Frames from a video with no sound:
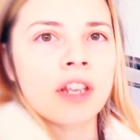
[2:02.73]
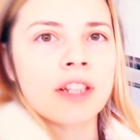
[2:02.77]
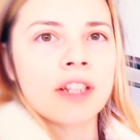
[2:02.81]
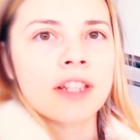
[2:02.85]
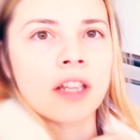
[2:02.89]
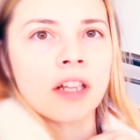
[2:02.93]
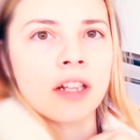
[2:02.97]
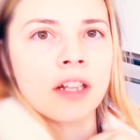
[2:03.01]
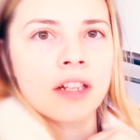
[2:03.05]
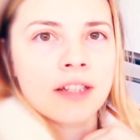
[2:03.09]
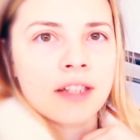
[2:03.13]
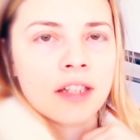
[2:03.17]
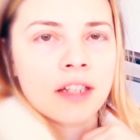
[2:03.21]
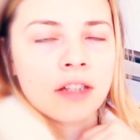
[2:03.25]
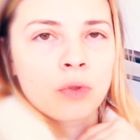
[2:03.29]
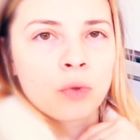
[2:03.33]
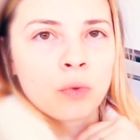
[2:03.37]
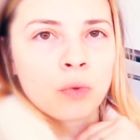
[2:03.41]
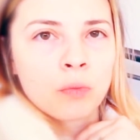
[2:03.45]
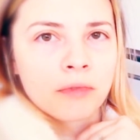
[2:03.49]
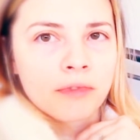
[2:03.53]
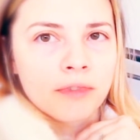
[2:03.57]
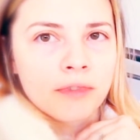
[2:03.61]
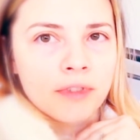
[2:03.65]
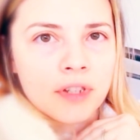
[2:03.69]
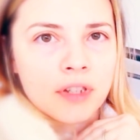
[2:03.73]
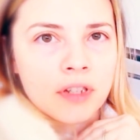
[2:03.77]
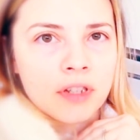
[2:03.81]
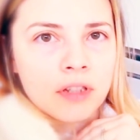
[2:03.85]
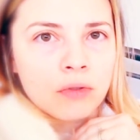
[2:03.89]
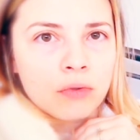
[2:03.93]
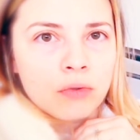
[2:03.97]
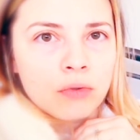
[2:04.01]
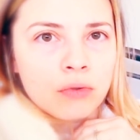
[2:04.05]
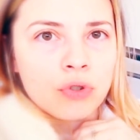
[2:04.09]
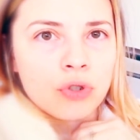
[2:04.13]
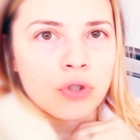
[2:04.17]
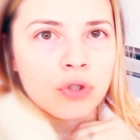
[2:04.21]
And so I started to
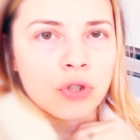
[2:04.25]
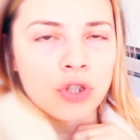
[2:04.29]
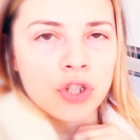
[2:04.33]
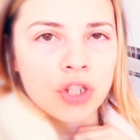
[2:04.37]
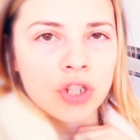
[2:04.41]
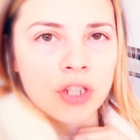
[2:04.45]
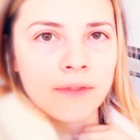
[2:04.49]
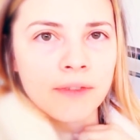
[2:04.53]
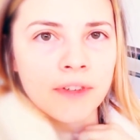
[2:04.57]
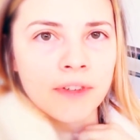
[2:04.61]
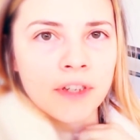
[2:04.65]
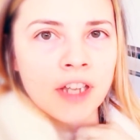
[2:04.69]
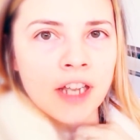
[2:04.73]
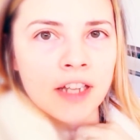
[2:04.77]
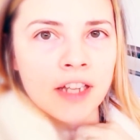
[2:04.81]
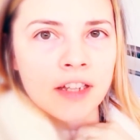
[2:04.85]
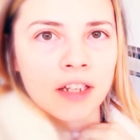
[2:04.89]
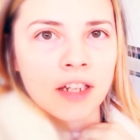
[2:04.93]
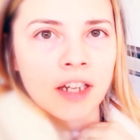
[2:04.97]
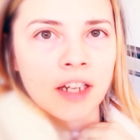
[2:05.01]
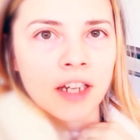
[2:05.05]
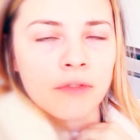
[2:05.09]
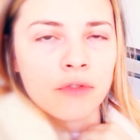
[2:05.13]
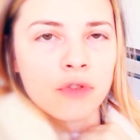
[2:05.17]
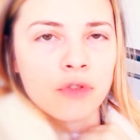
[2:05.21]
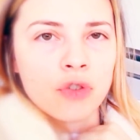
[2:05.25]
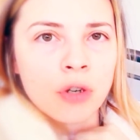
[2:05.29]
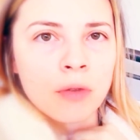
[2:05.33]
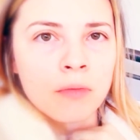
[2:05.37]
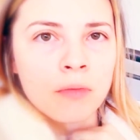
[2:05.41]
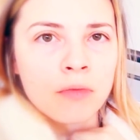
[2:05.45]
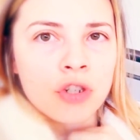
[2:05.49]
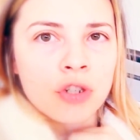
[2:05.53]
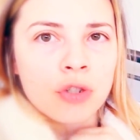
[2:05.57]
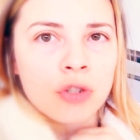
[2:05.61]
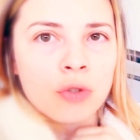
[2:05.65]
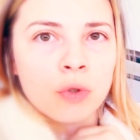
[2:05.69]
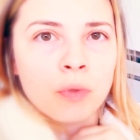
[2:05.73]
wonder well, what the
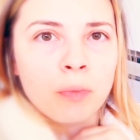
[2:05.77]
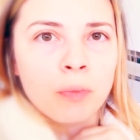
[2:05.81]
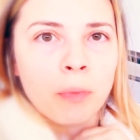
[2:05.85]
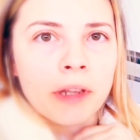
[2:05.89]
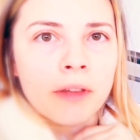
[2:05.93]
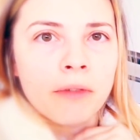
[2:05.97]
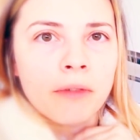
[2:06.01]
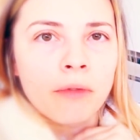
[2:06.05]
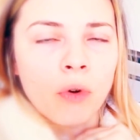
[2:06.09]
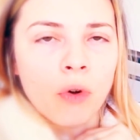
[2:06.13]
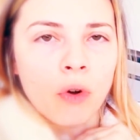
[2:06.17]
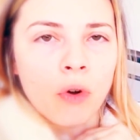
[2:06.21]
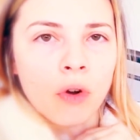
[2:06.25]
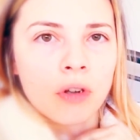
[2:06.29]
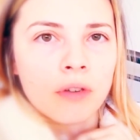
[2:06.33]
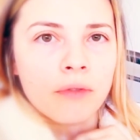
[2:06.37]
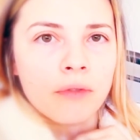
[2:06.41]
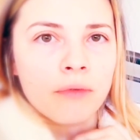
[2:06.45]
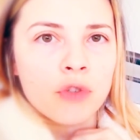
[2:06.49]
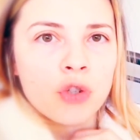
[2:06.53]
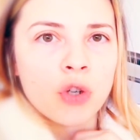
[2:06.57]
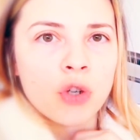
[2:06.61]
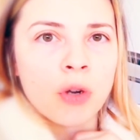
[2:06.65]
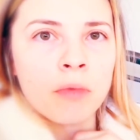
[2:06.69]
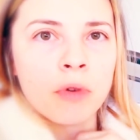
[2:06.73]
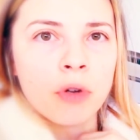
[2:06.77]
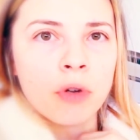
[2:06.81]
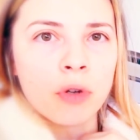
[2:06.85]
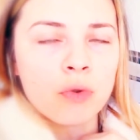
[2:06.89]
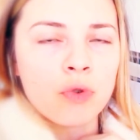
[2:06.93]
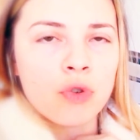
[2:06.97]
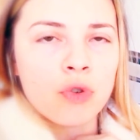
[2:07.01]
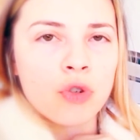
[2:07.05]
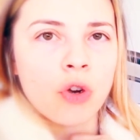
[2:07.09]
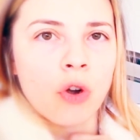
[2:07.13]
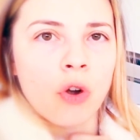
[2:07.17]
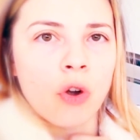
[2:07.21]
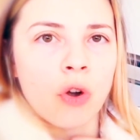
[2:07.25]
heck is going on?
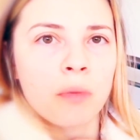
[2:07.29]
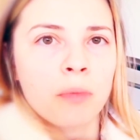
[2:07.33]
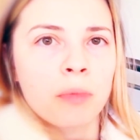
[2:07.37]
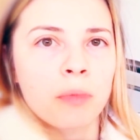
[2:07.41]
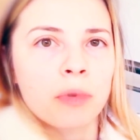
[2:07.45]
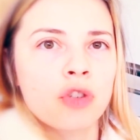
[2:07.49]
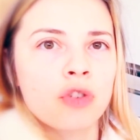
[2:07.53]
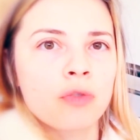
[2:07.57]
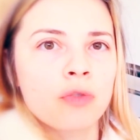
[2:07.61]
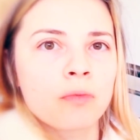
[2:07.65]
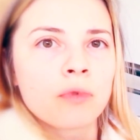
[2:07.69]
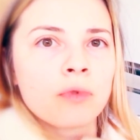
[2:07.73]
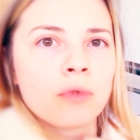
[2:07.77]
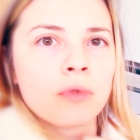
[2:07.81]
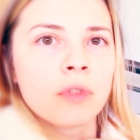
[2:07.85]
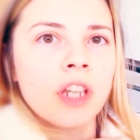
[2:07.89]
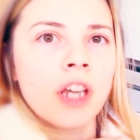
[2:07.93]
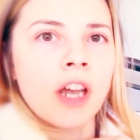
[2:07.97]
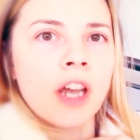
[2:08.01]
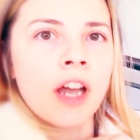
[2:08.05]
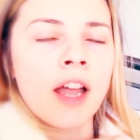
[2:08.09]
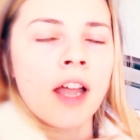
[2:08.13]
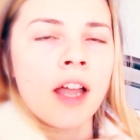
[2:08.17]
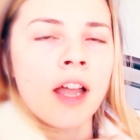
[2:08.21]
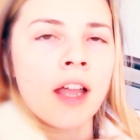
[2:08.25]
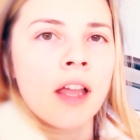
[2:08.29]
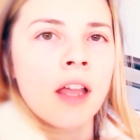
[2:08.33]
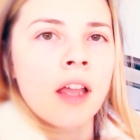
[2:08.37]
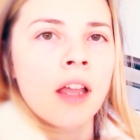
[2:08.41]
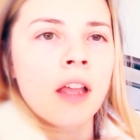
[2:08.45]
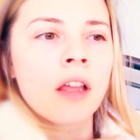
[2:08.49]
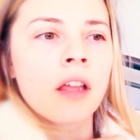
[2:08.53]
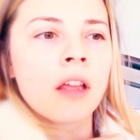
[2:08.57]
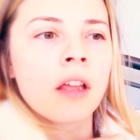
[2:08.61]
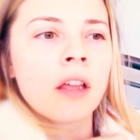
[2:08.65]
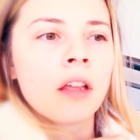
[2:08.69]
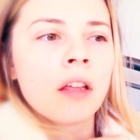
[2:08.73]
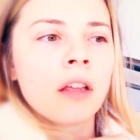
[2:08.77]
What's the catch here? What's that
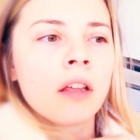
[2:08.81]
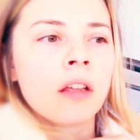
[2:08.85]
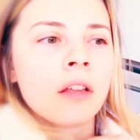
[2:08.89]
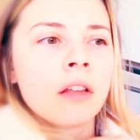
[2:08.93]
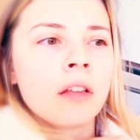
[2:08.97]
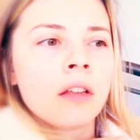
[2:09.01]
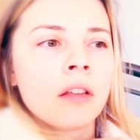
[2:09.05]
hook?